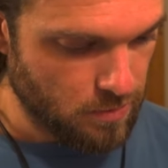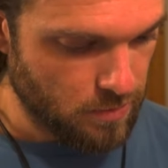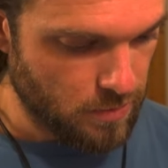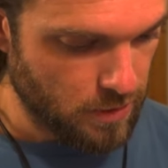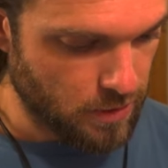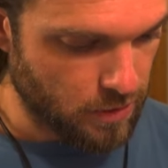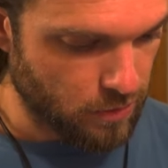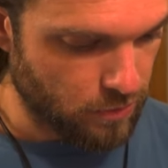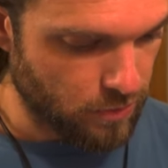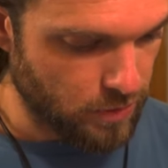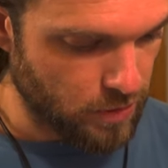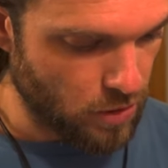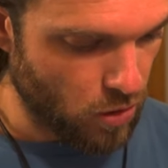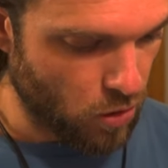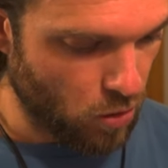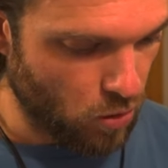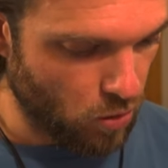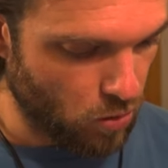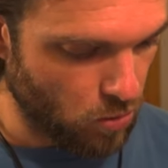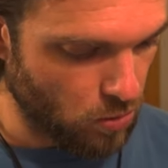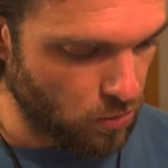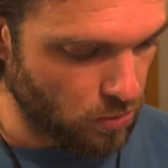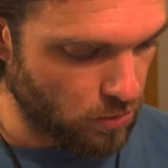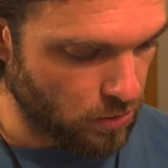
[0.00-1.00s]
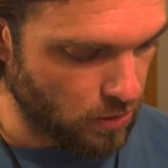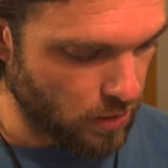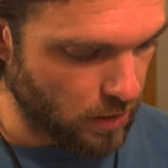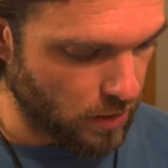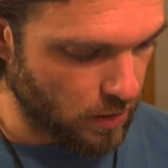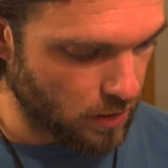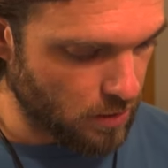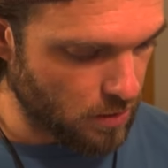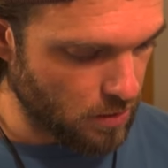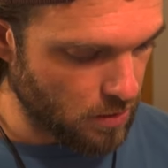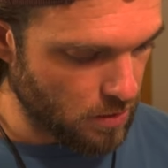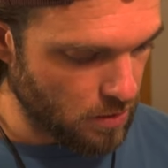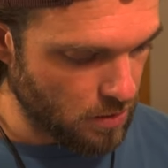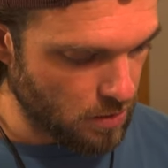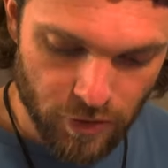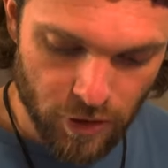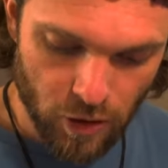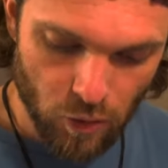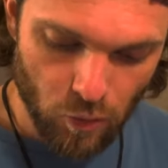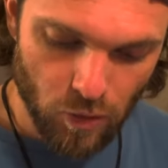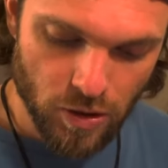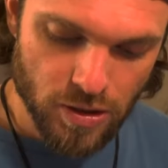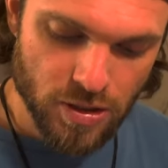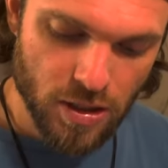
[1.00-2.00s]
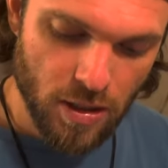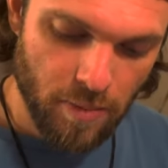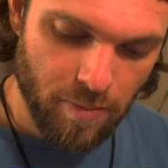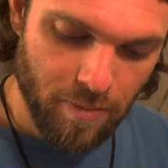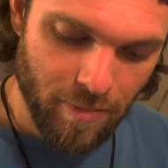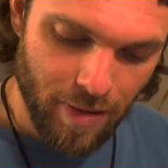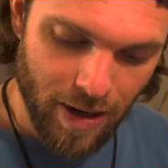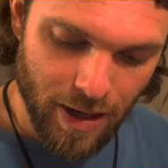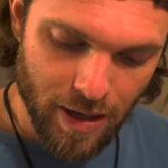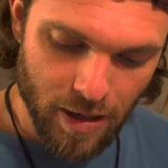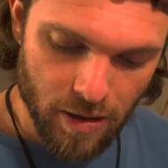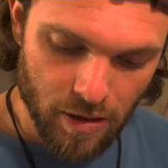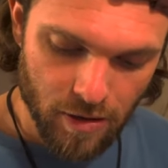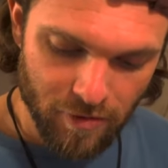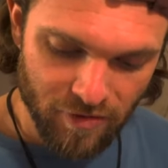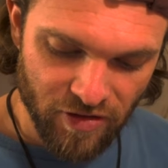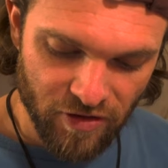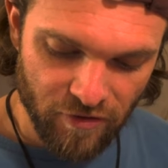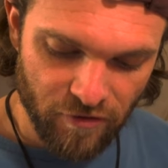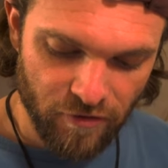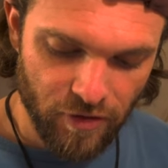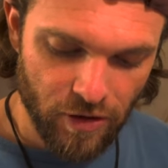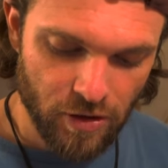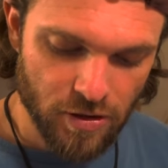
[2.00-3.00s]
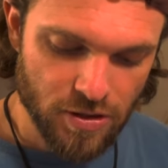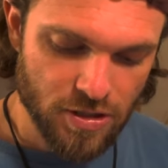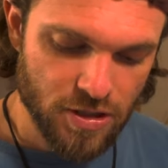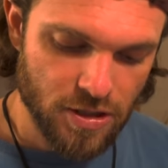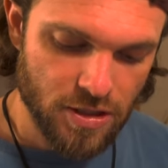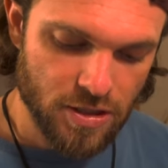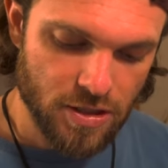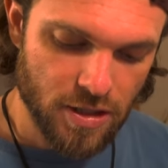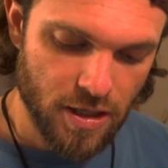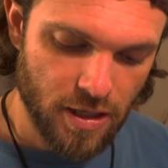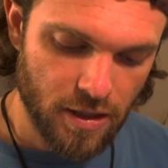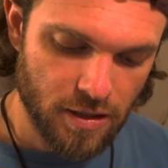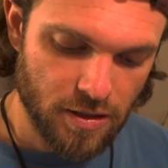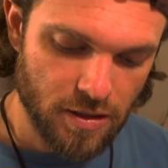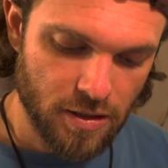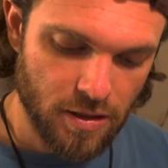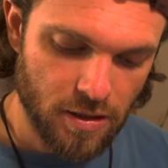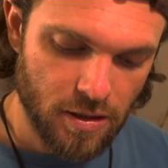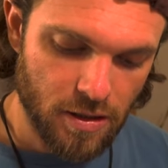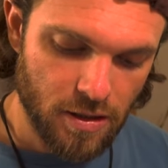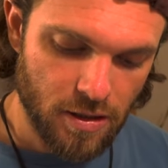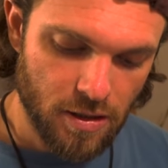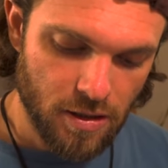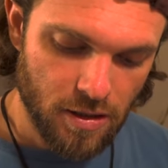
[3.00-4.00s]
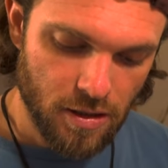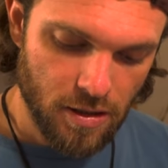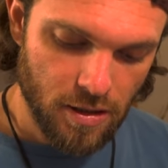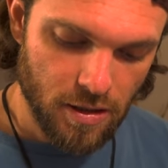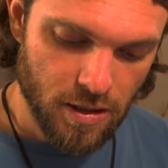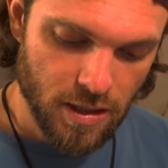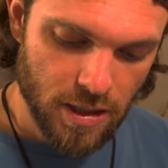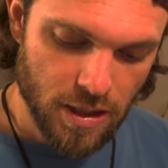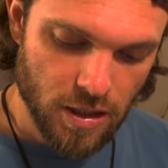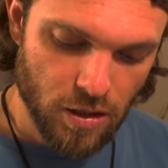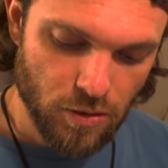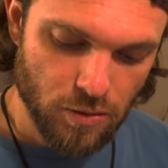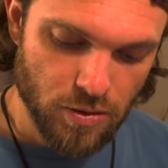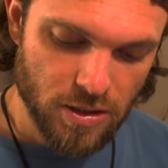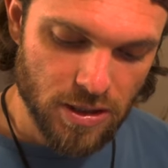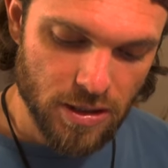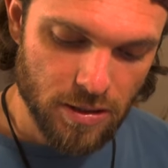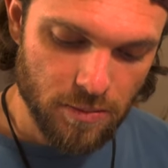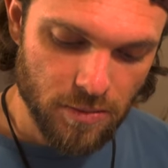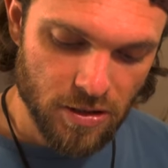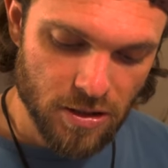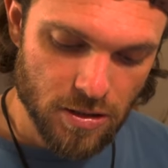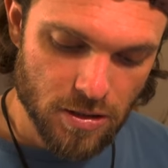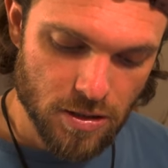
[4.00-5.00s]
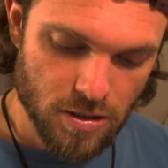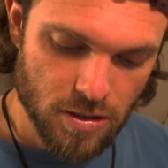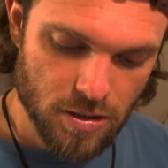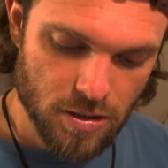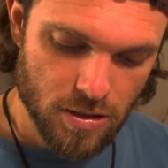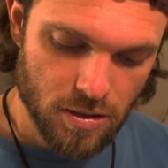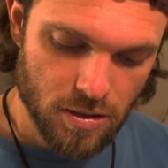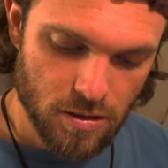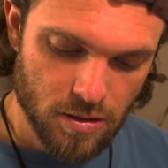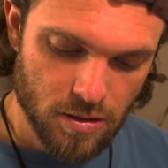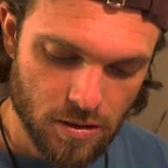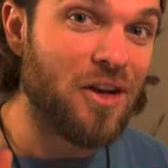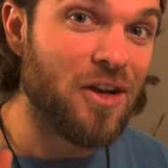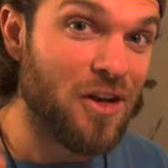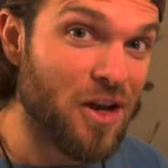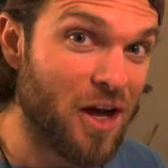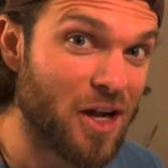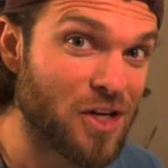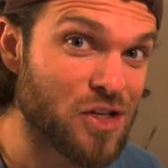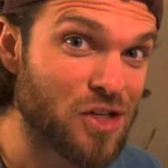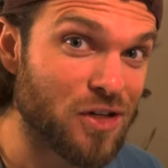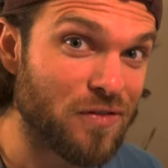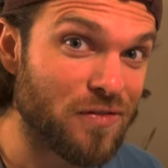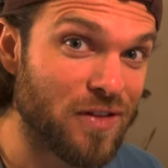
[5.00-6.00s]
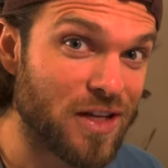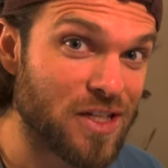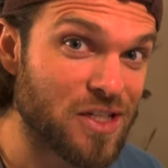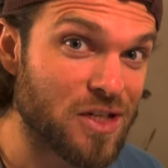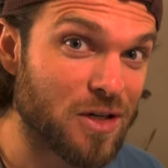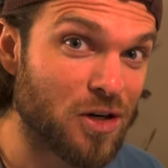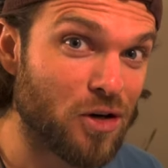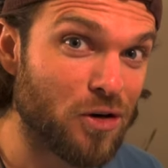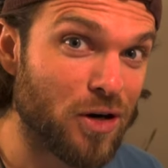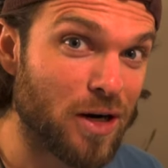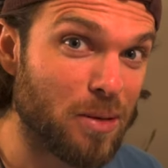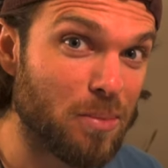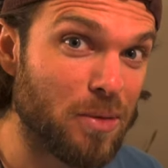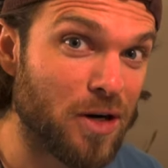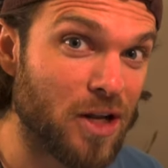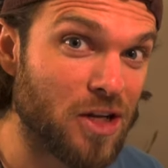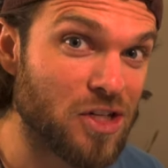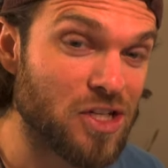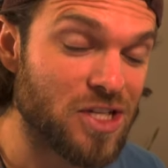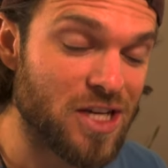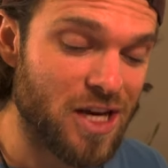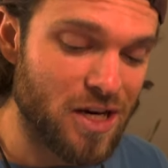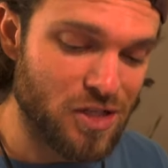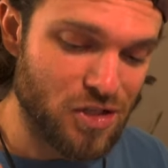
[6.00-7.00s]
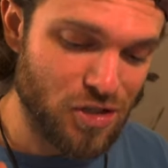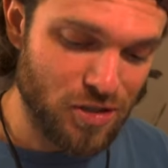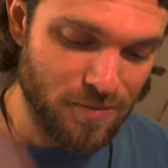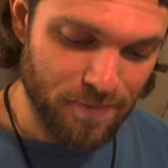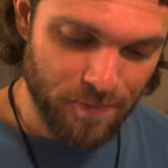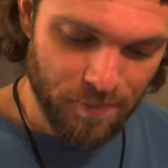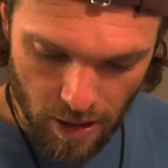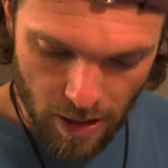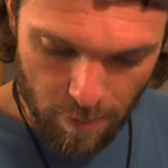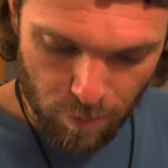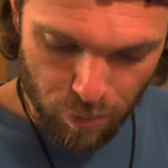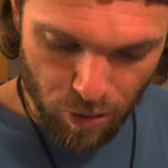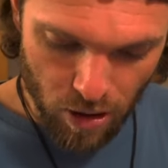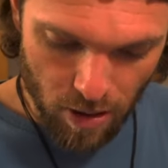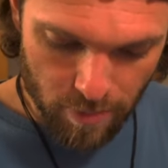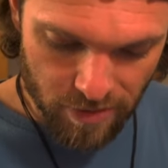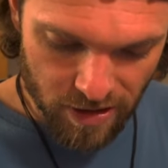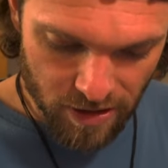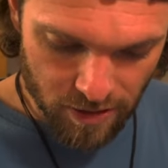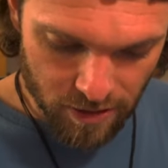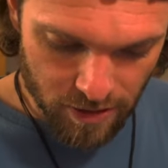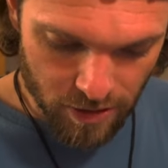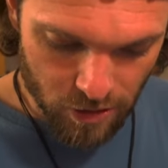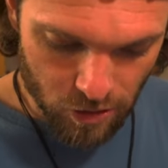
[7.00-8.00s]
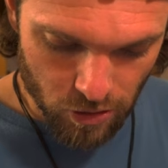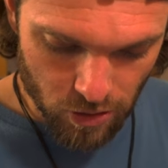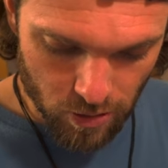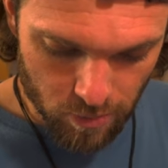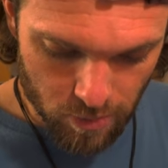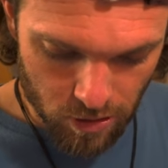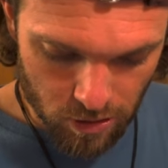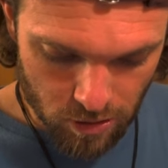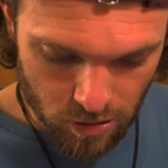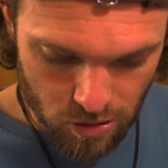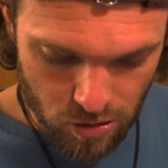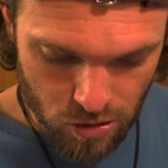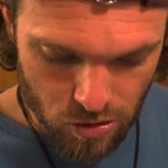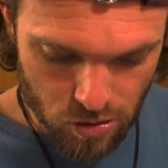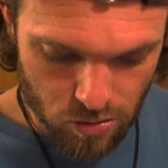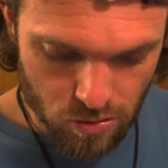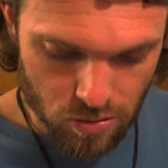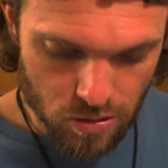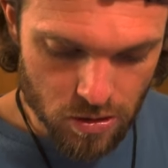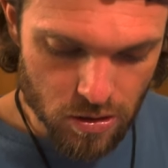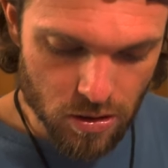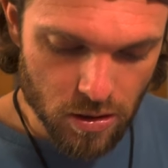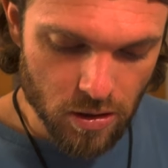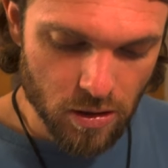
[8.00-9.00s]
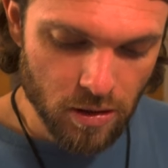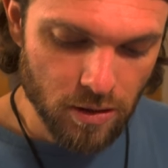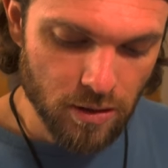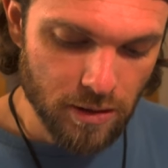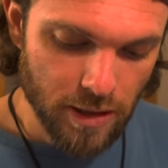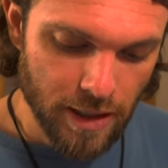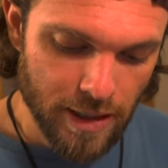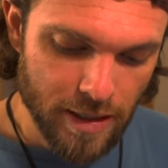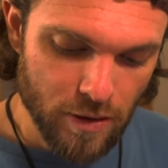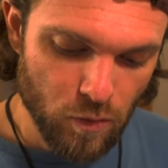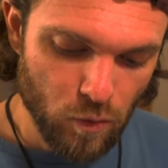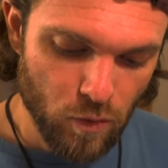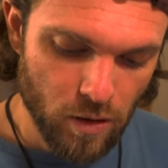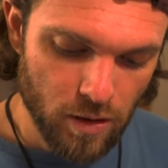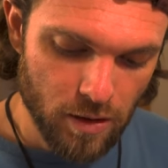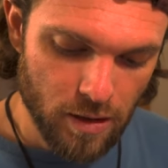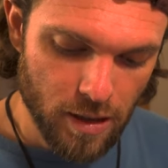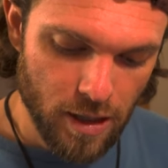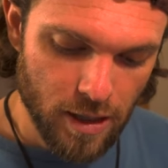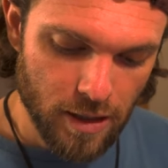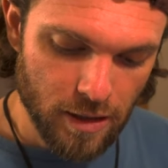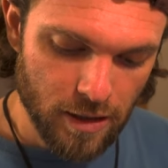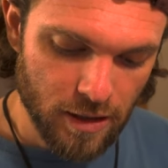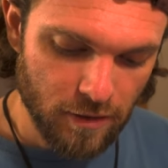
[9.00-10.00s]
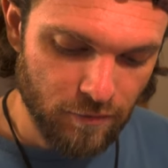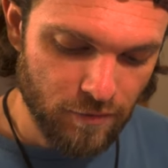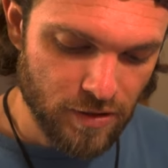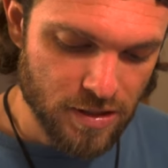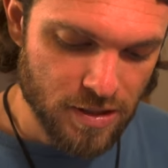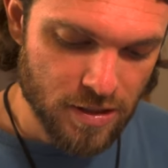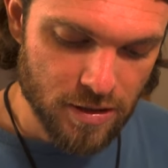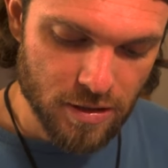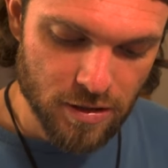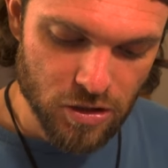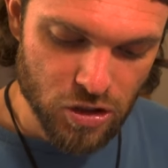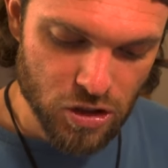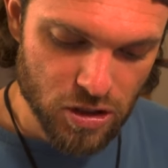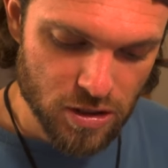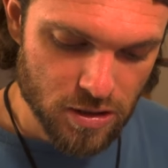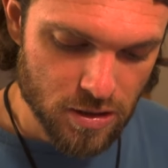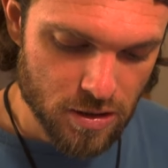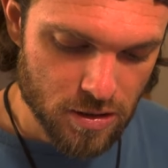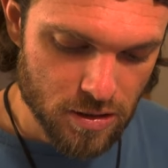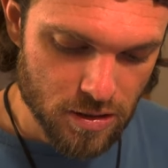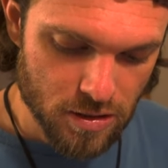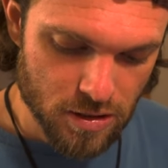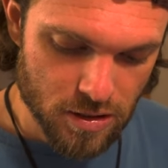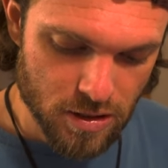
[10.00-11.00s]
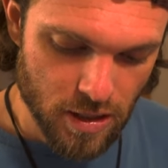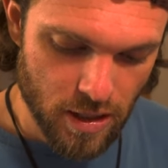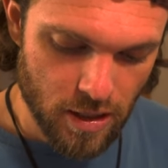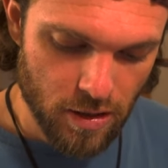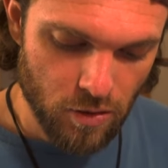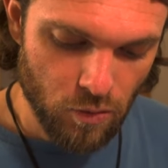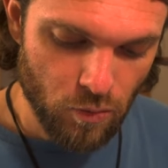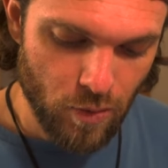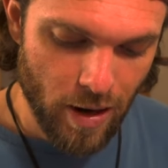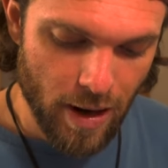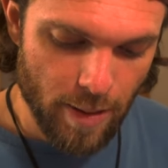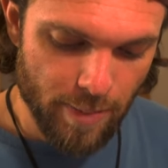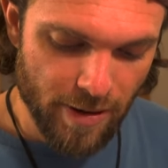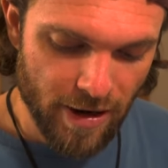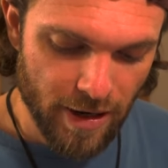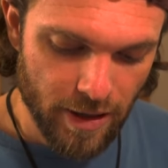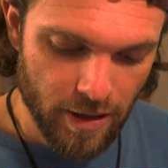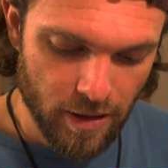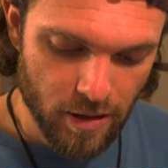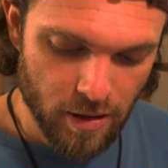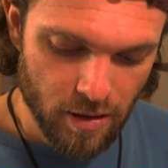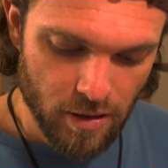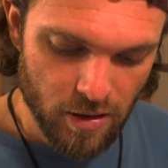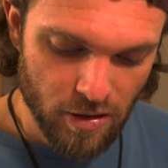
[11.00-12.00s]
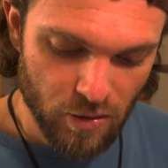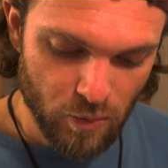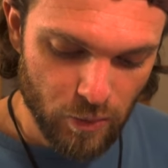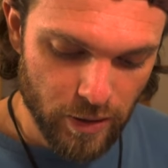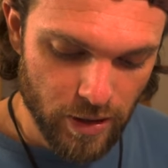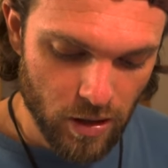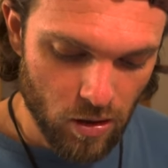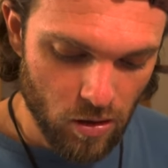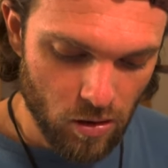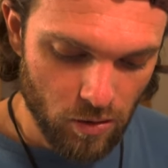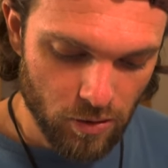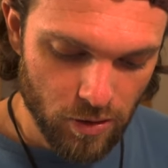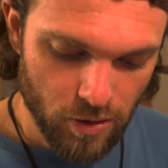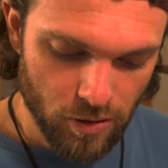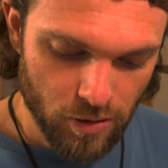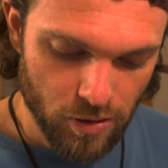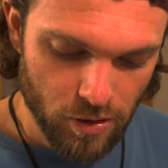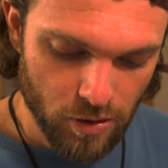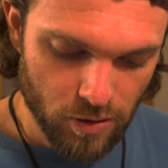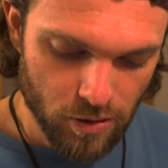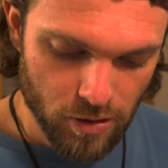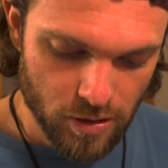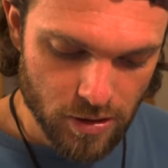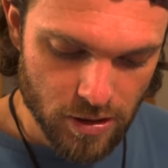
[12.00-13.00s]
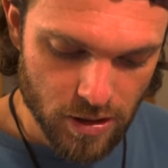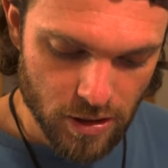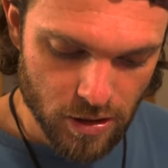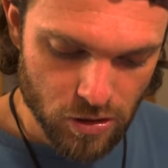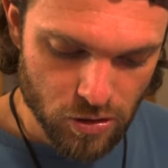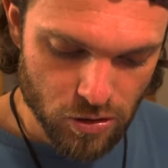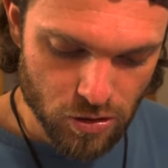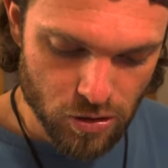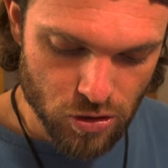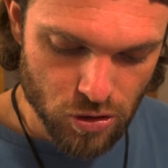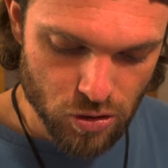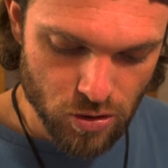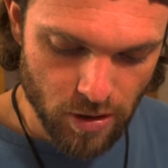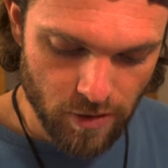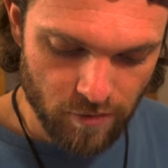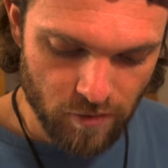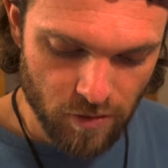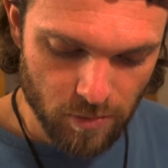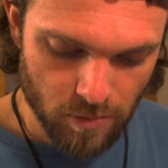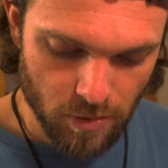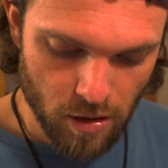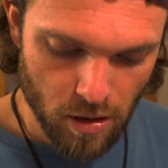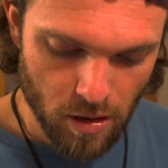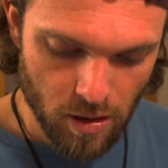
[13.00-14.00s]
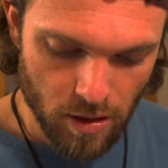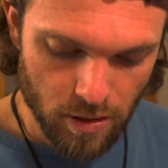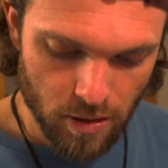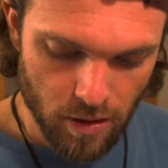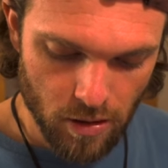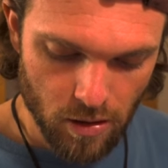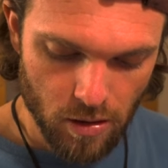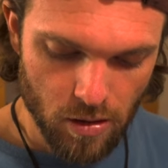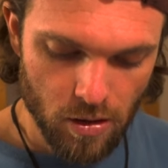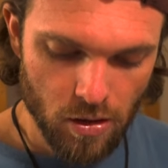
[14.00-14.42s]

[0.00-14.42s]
not going to read the whole thing. There was a man of the Pharisee sect, Nicodemus. Not sure if that's the correct pronunciation. A prominent leader among the Jews. Late one night, he visited Jesus and said, Rabbi, we all know you're a teacher straight from God.